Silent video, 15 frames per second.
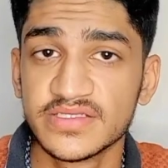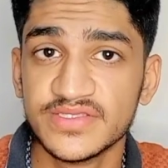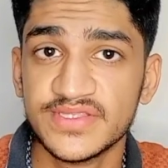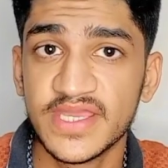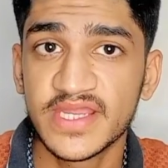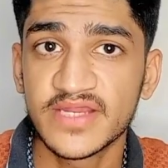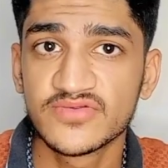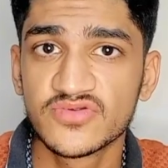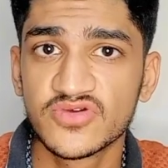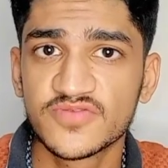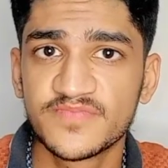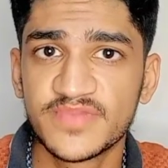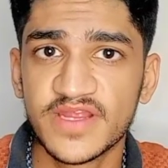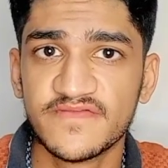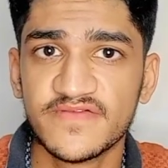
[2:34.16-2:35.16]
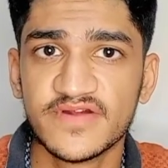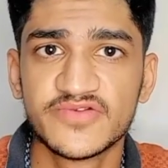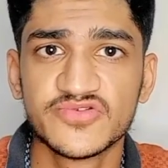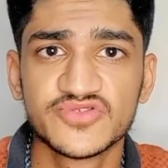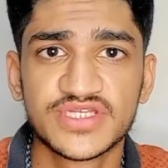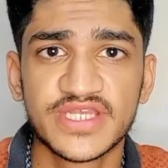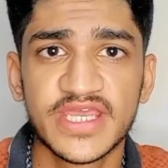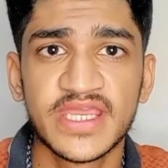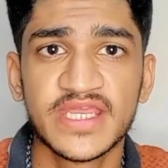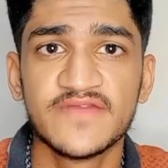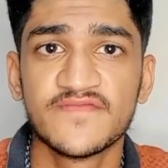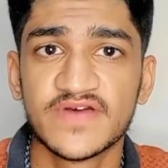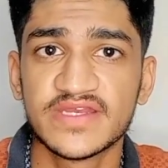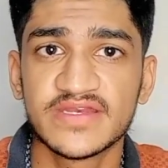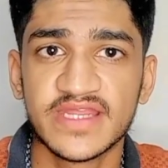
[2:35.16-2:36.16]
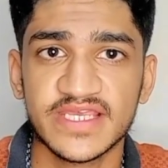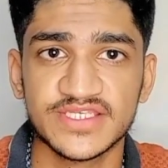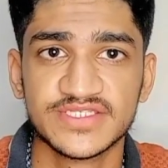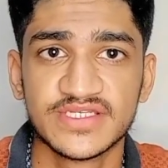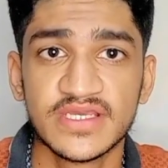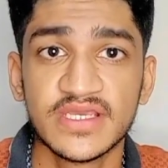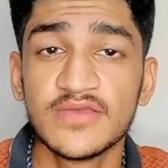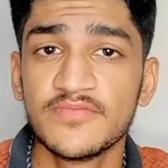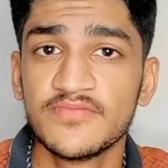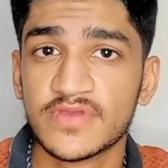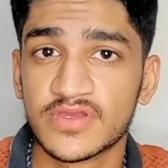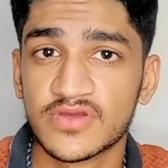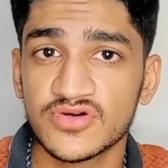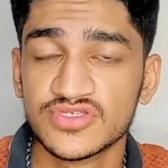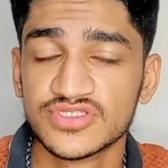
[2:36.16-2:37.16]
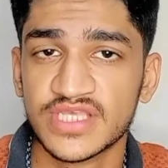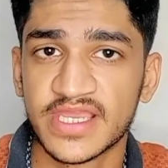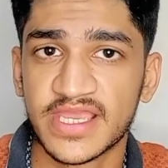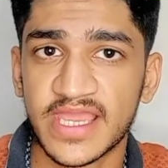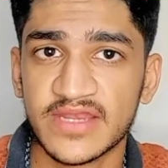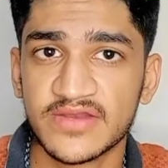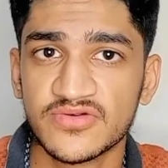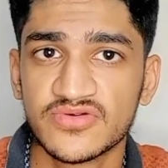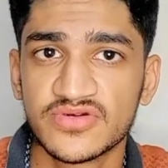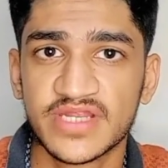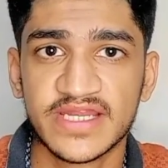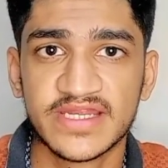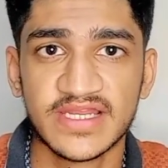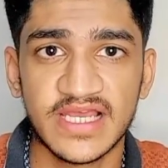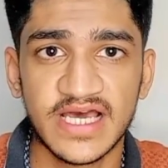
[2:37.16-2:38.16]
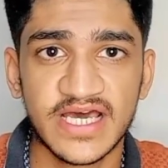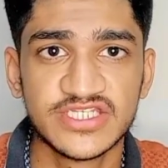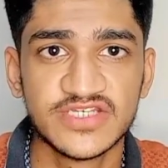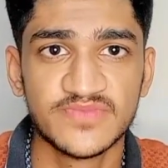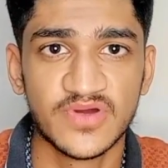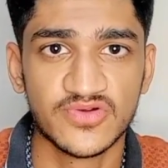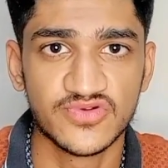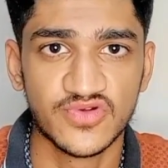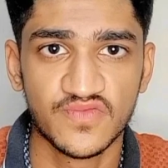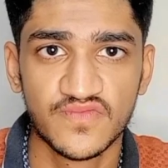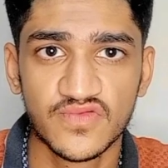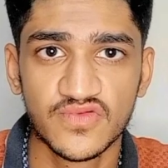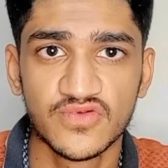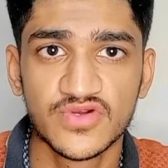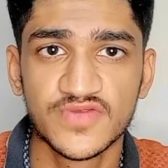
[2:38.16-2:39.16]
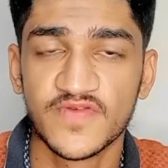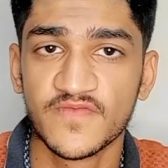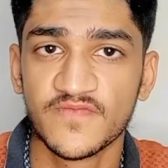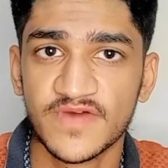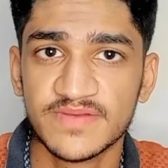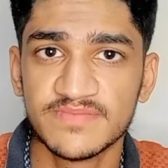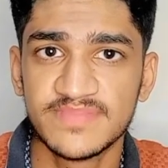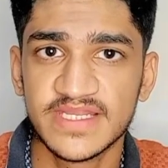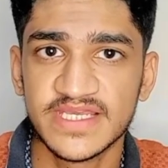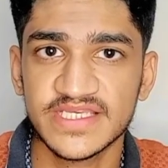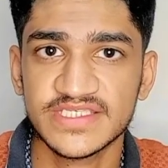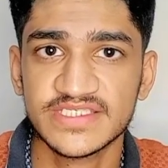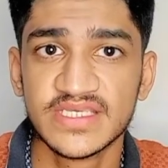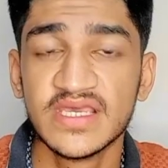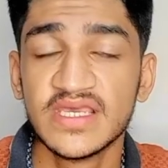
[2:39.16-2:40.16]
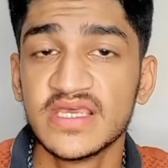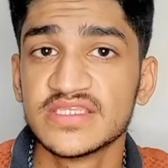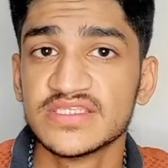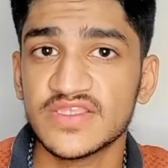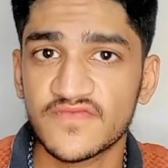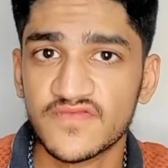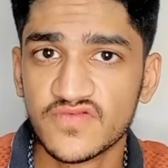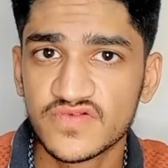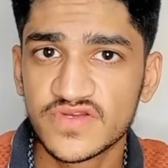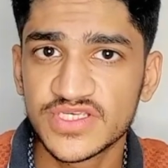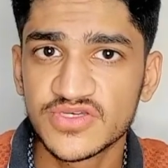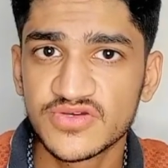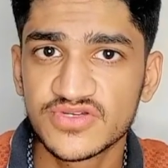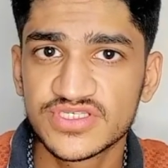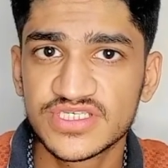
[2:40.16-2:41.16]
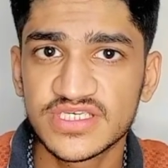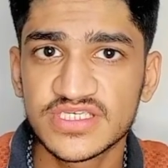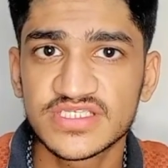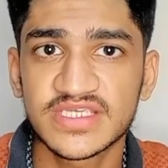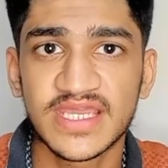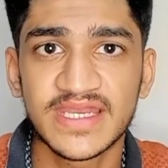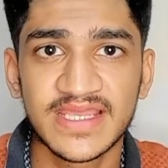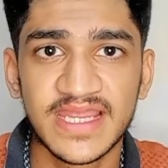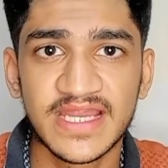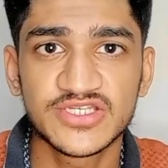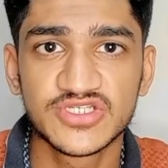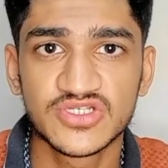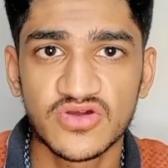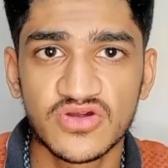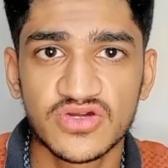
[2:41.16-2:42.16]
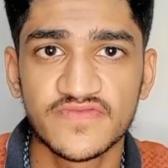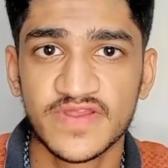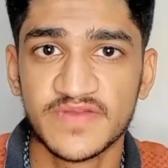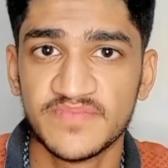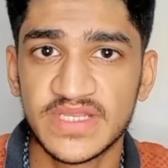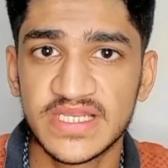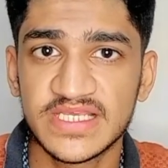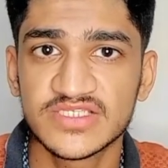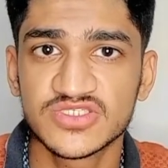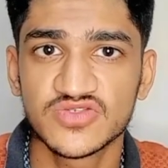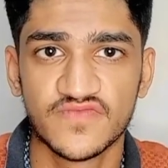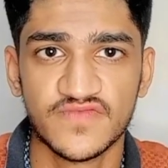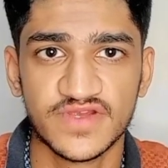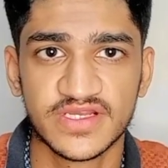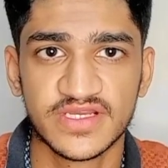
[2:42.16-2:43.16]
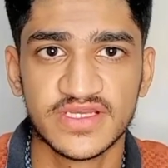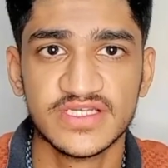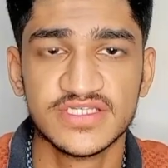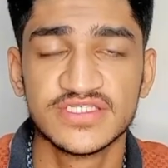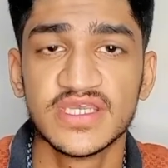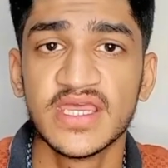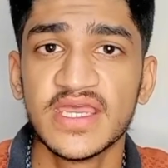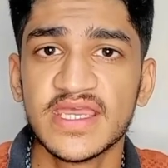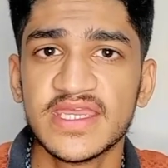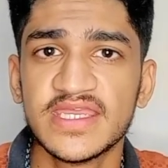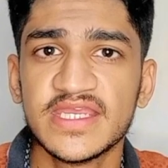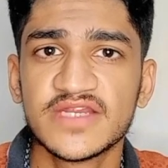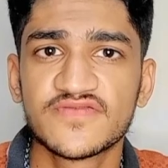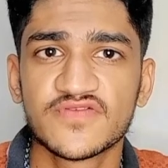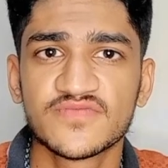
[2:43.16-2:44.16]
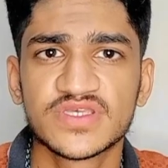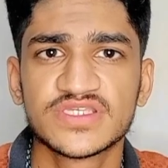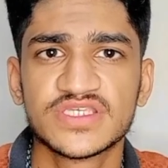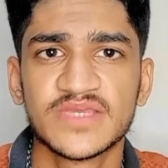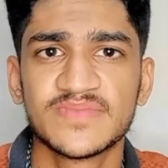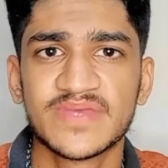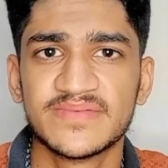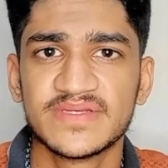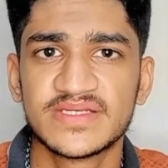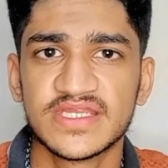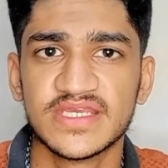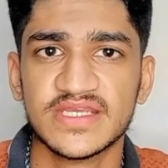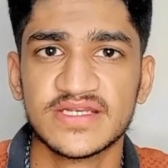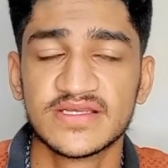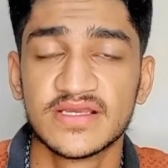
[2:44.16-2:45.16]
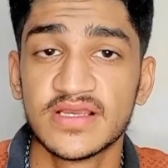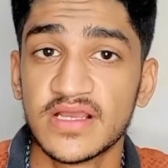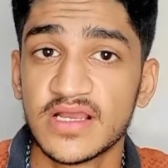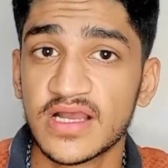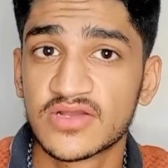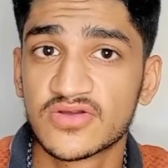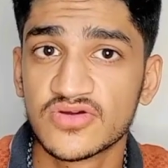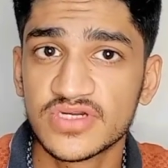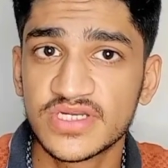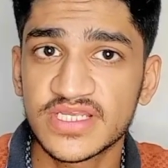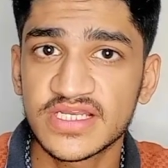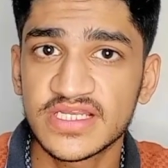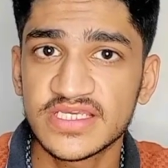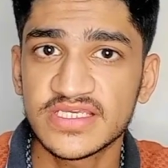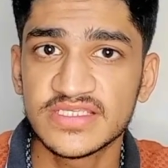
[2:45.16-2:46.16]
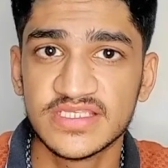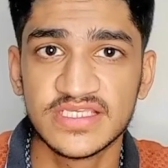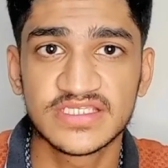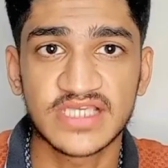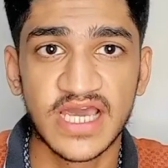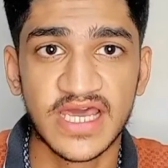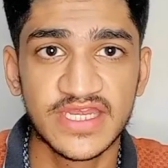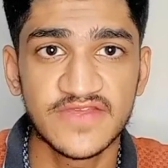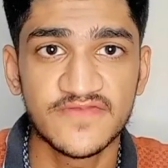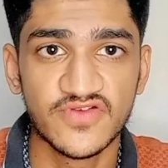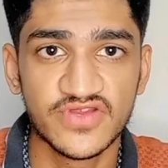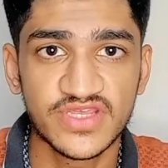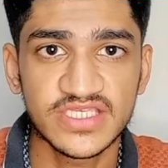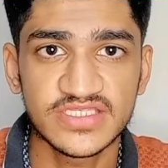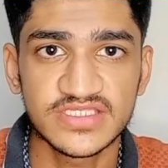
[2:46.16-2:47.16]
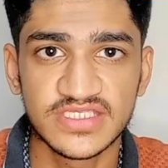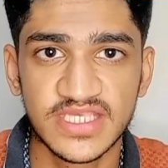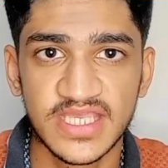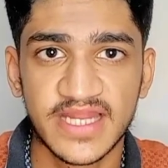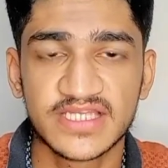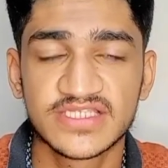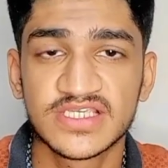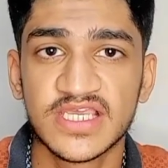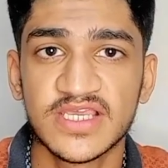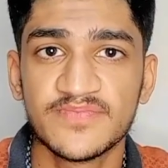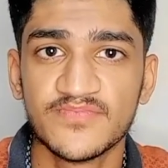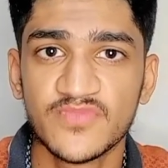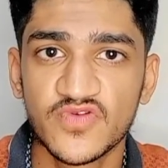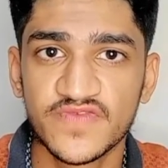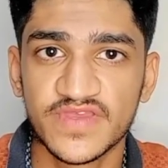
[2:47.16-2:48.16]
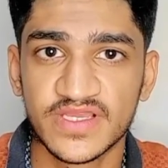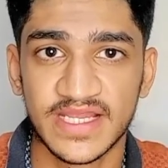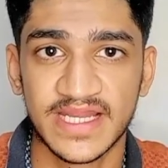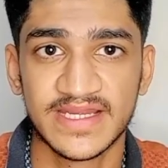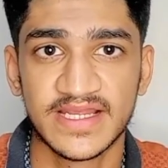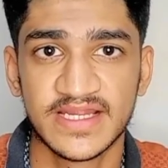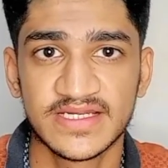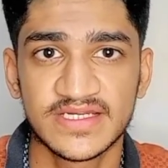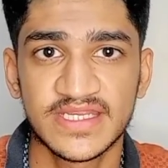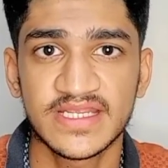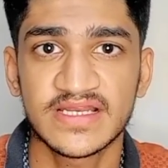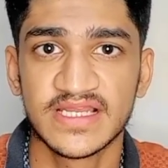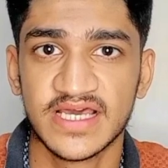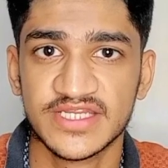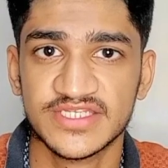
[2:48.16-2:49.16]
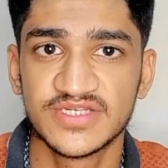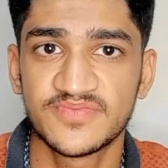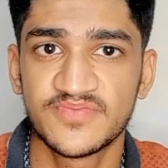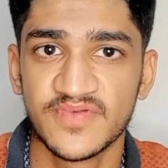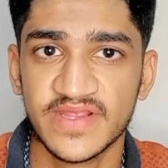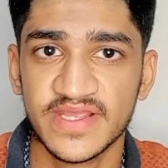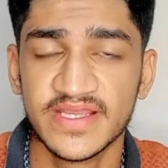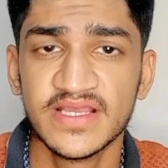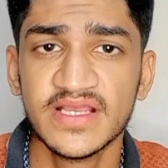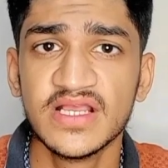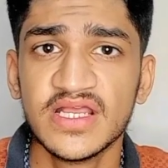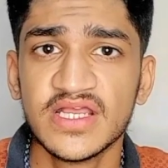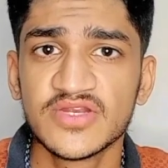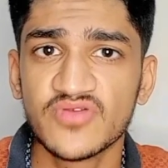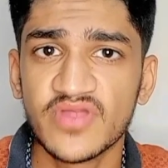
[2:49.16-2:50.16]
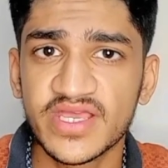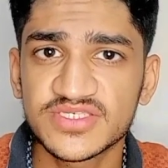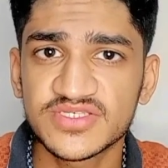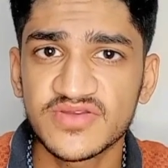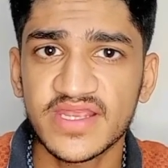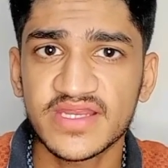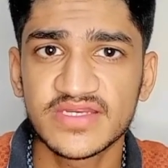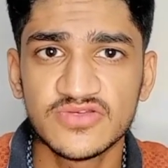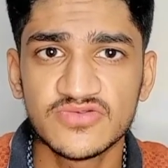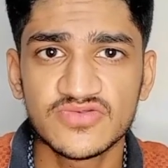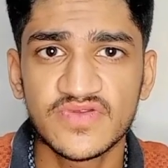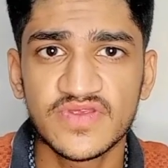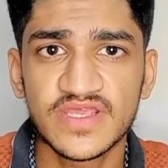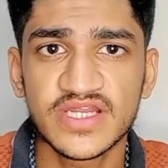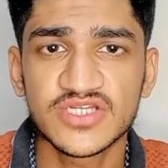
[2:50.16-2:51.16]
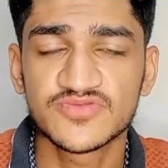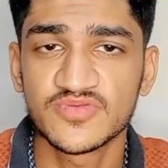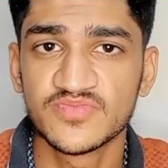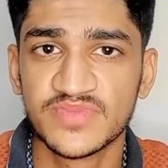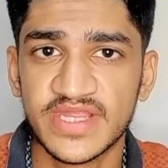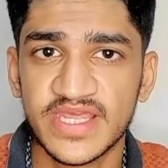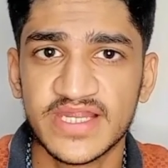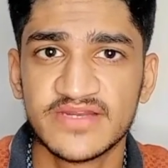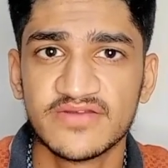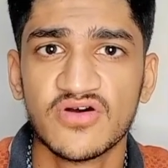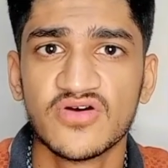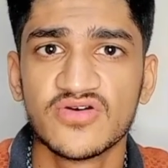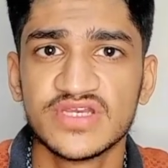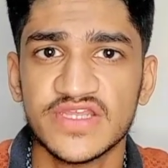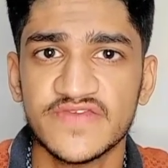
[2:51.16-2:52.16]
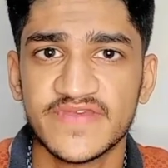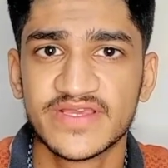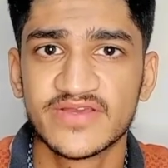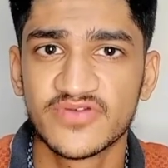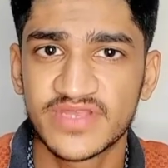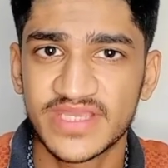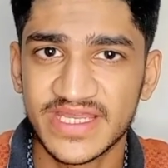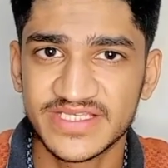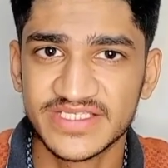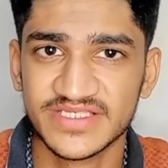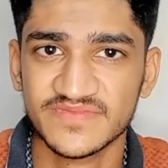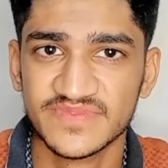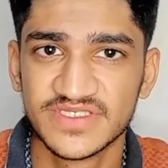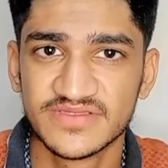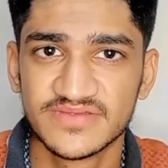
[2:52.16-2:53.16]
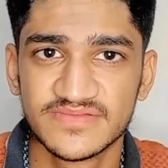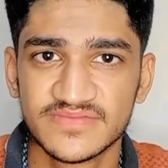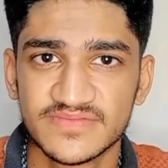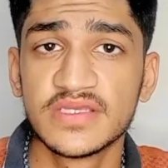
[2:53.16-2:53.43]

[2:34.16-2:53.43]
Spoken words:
They do not prefer to stay in one nest because they cannot get a large amount of food from one place. The food resources can get short when millions of workers eat from the same habitat. Accordingly, these carnivorous insects keep moving and hunting larger prey to extract nutrients from dead or living organisms.